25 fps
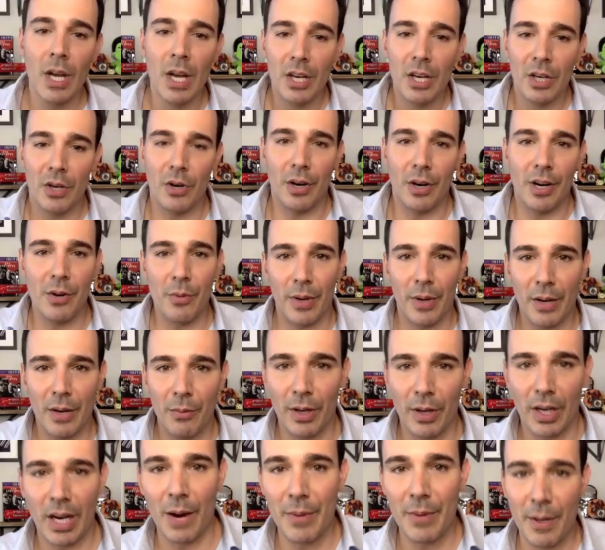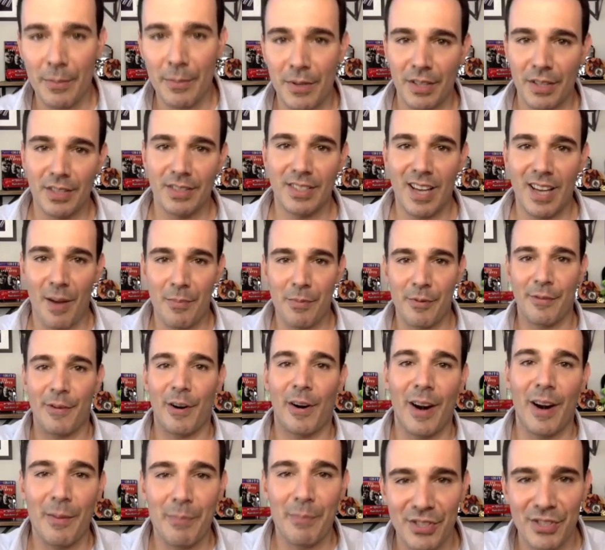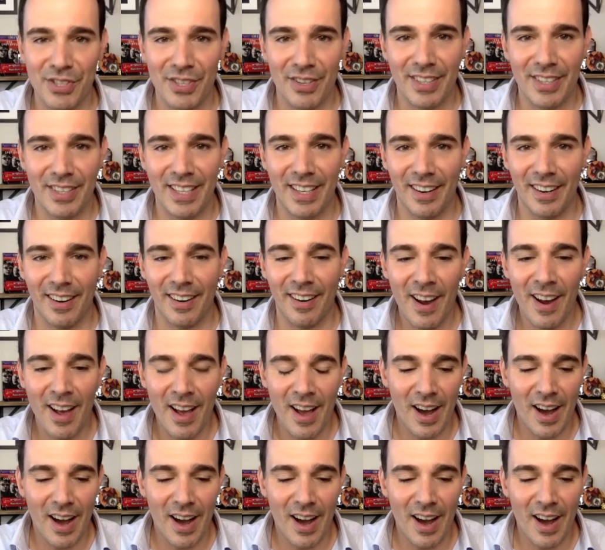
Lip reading: Courtney, we're coming up to the top of our episode here.